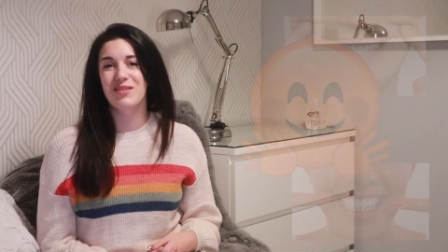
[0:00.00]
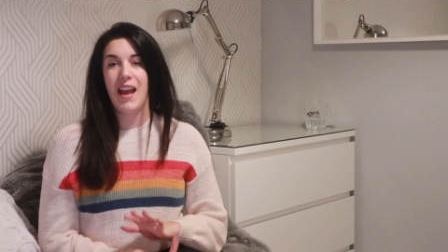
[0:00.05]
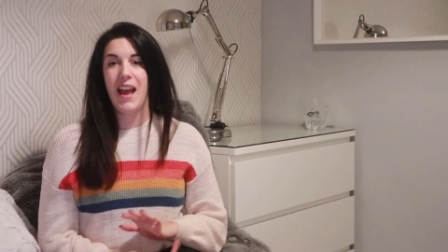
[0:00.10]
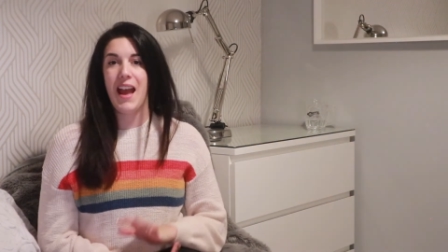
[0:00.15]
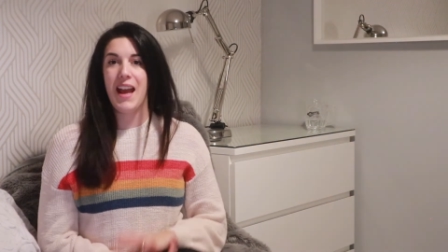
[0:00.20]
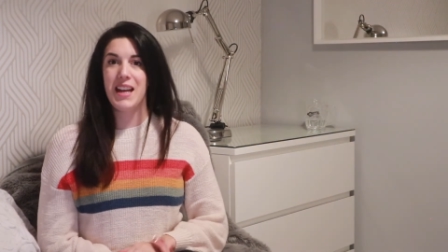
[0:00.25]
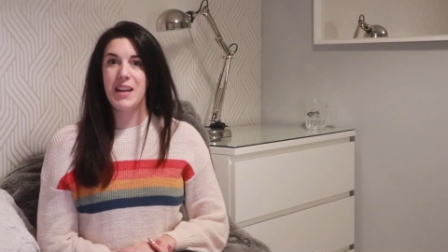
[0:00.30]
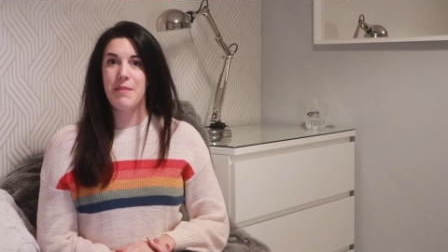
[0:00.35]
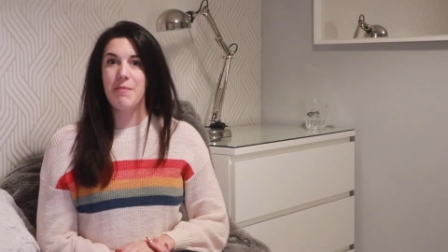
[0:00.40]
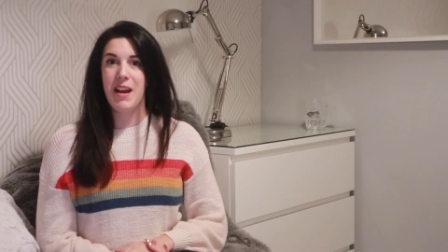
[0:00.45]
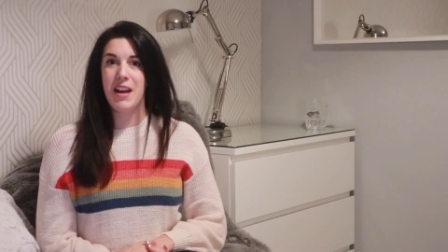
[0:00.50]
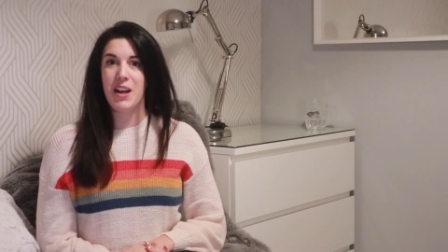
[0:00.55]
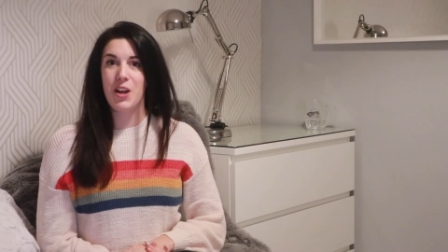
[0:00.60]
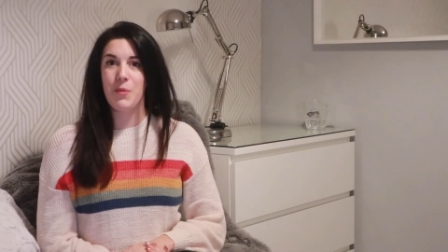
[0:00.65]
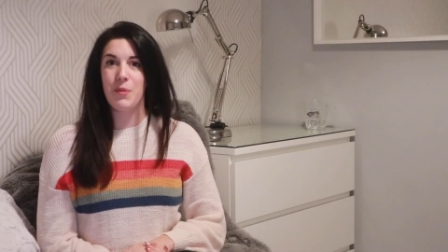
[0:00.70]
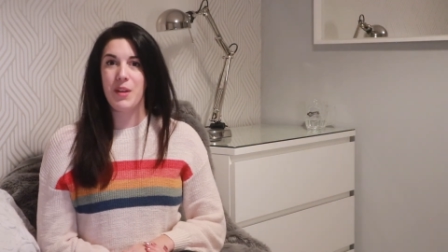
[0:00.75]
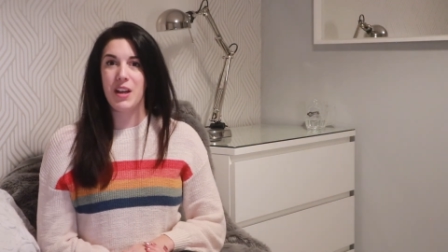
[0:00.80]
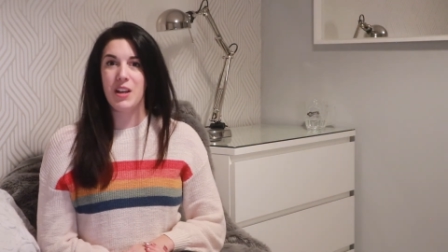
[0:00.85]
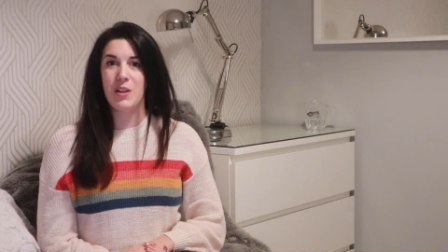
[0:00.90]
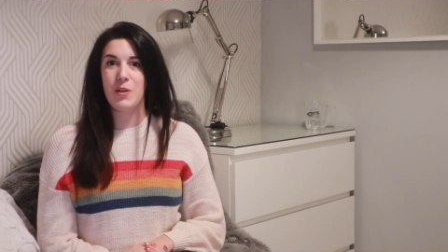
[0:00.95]
Any makeup
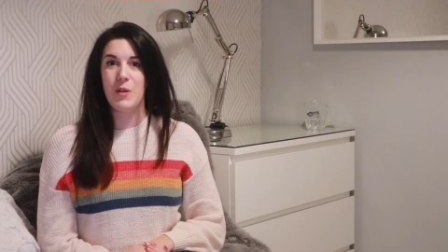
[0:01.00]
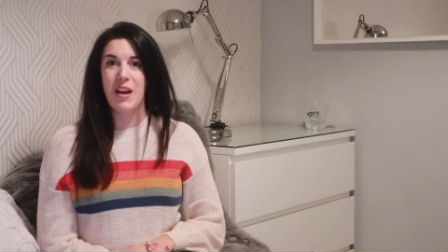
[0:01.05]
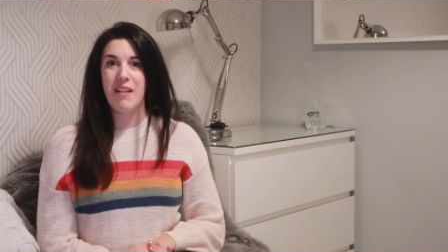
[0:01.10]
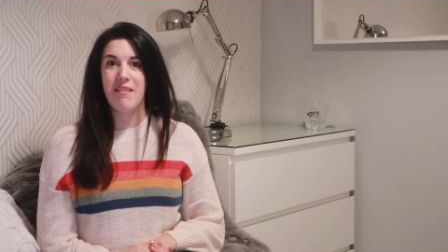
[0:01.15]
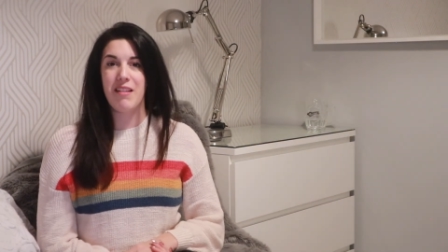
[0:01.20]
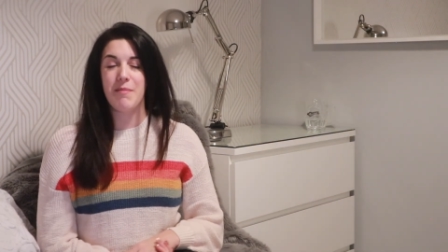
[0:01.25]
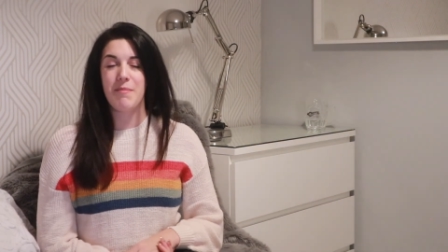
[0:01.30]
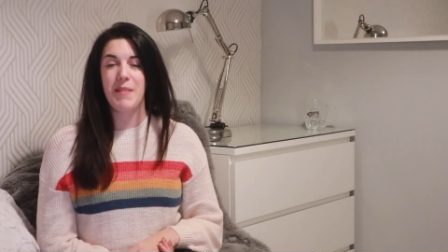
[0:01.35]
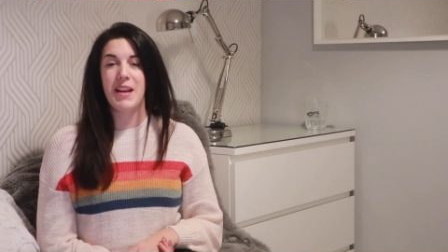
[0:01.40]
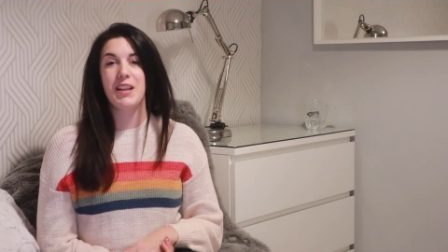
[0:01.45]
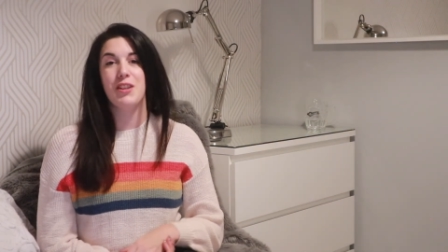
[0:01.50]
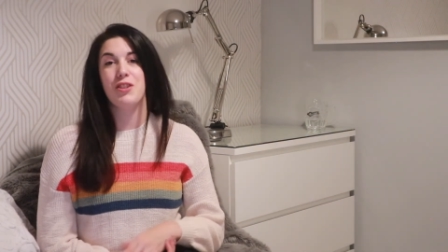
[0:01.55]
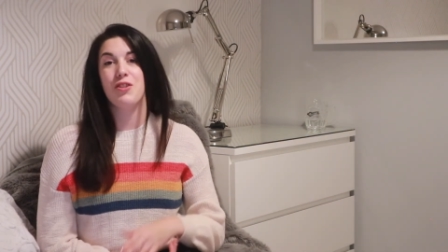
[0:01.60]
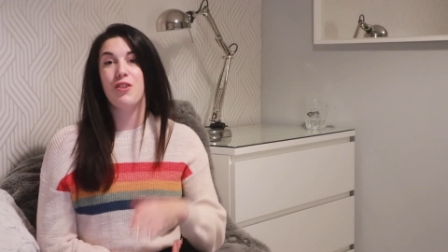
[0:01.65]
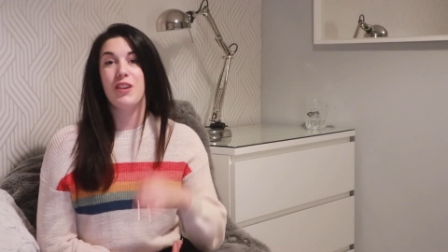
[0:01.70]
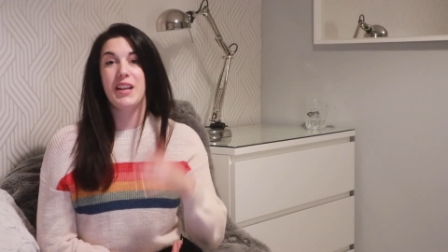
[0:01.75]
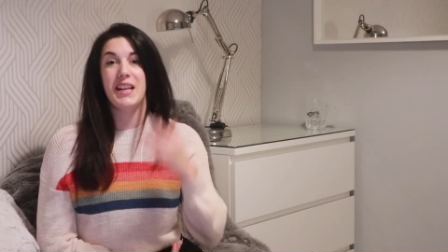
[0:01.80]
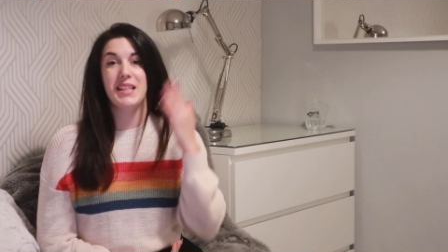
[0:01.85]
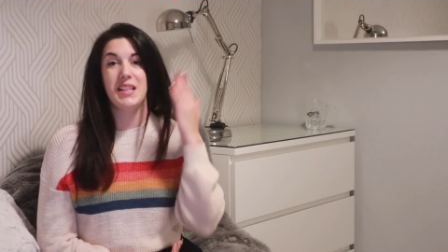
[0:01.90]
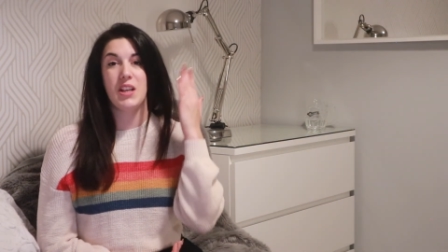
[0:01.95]
that you're wearing, make sure
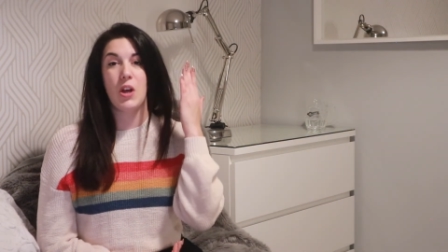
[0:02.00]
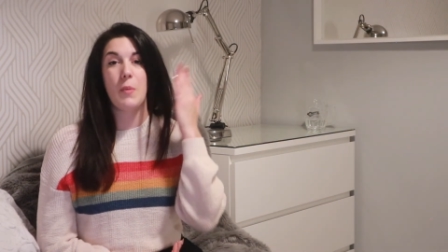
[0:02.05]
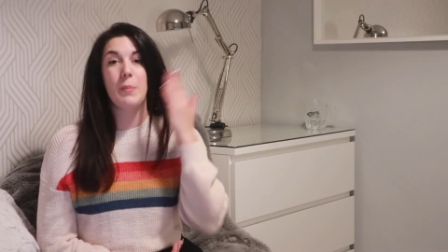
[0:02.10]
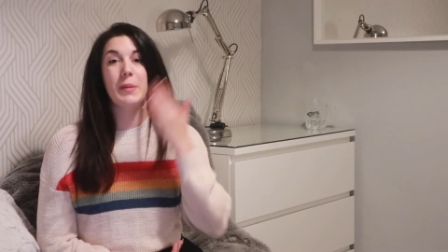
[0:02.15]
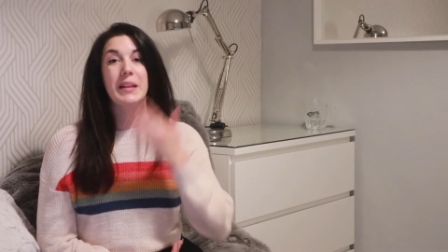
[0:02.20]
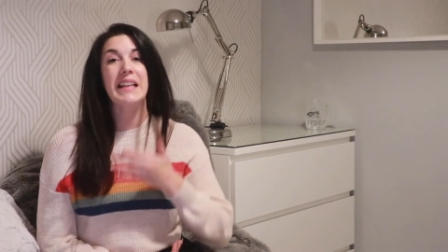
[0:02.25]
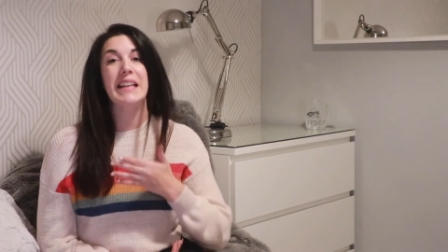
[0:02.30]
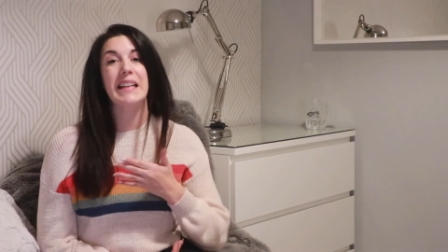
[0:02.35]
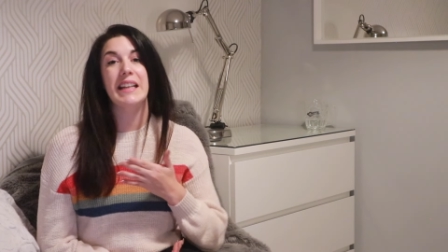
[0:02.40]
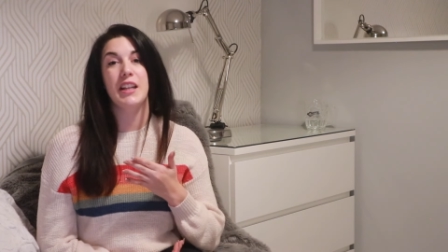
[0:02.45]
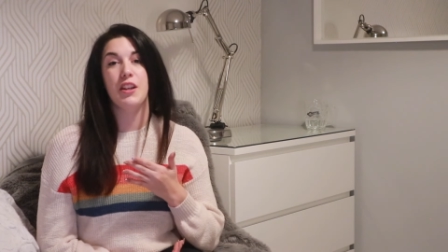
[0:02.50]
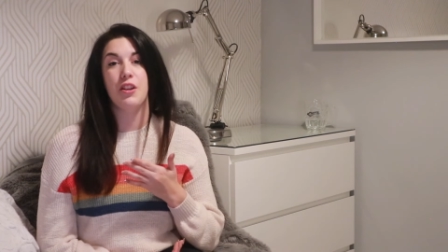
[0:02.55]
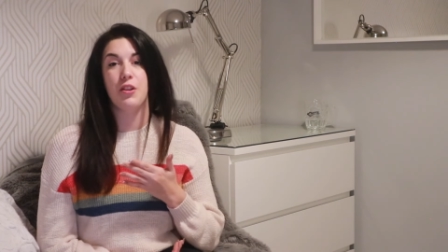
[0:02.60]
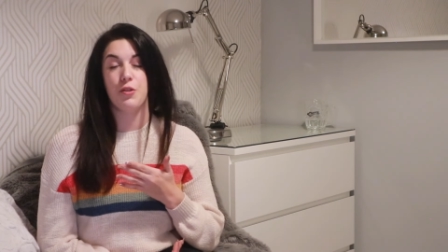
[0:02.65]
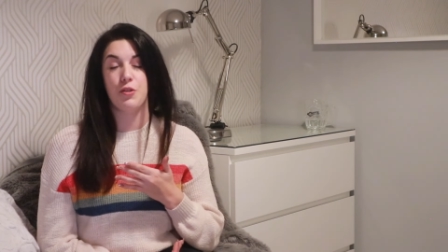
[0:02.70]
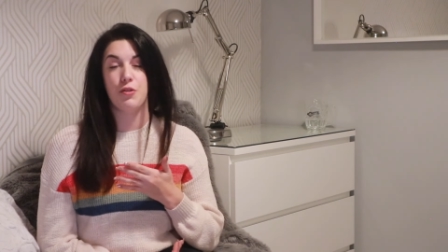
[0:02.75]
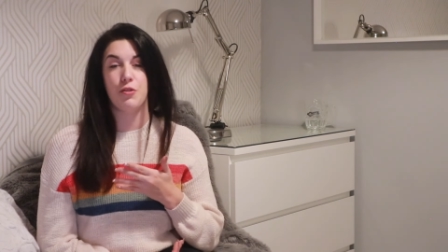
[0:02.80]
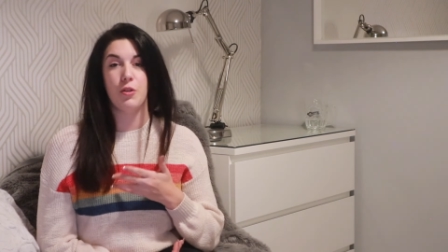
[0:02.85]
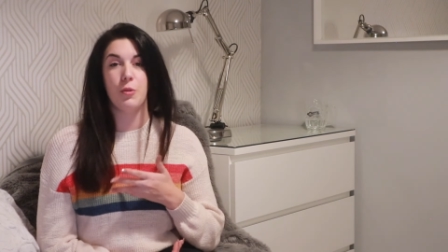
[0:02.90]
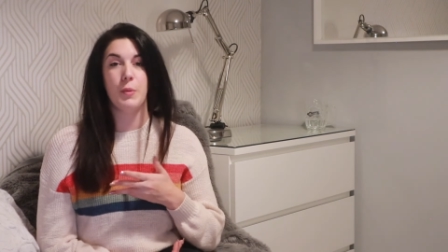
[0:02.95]
it's completely
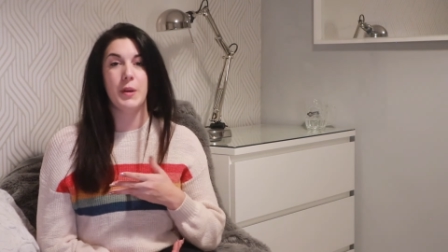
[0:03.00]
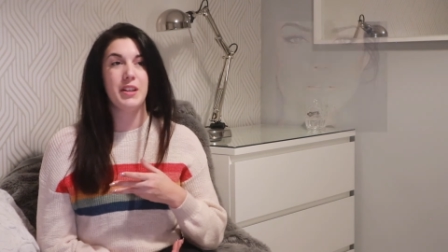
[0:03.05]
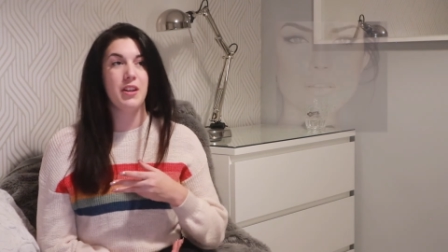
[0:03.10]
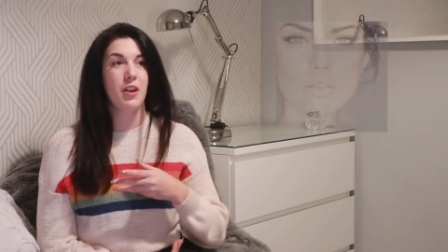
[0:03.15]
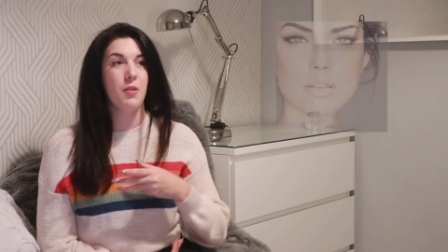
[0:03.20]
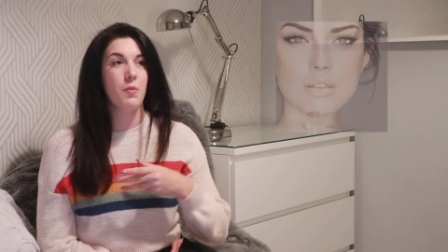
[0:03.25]
neutral. We don't